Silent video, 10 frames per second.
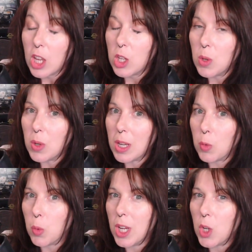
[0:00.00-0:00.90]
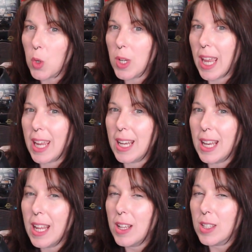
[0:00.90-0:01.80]
you can recreate
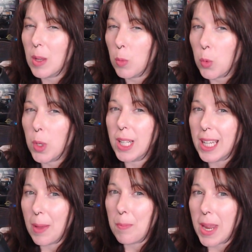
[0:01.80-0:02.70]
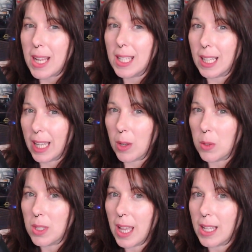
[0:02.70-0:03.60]
some really amazing Lego
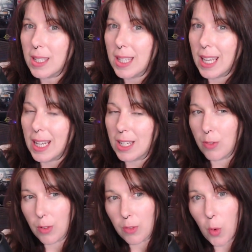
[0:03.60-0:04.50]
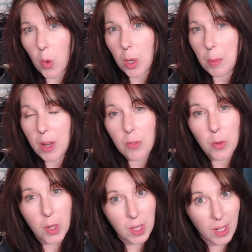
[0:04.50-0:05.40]
sets in a different form
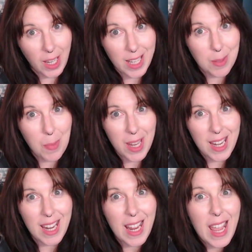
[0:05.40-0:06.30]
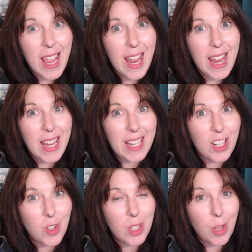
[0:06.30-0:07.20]
for a little less money and
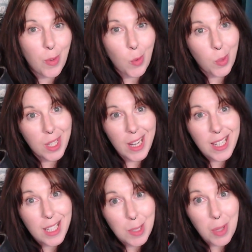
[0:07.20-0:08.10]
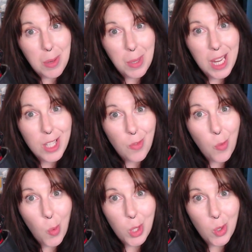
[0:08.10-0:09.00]
get yourself a really nice display piece
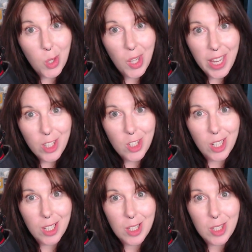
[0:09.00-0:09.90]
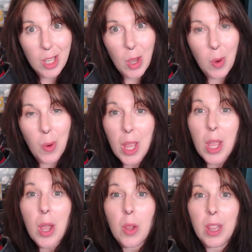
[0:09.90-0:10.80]
for your collection. So
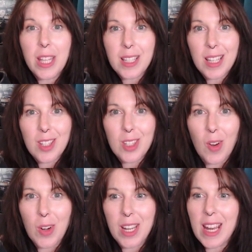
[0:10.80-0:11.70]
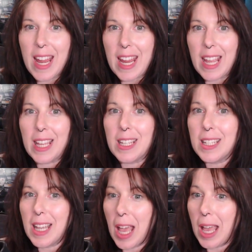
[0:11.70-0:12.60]
let's get started,
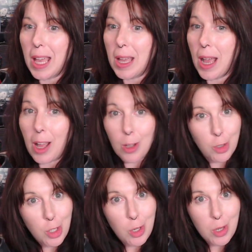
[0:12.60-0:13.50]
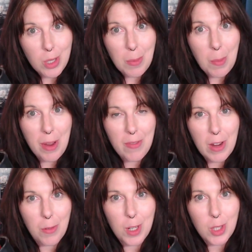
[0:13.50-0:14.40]
and I'll show you some of my
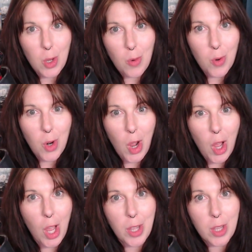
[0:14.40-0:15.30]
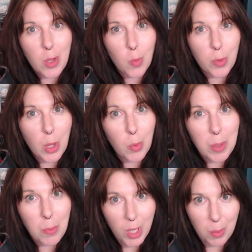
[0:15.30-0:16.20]
favorites over on the
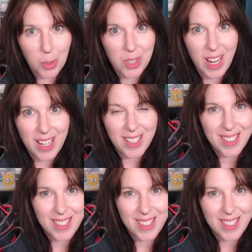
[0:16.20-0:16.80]
ReBrickable site.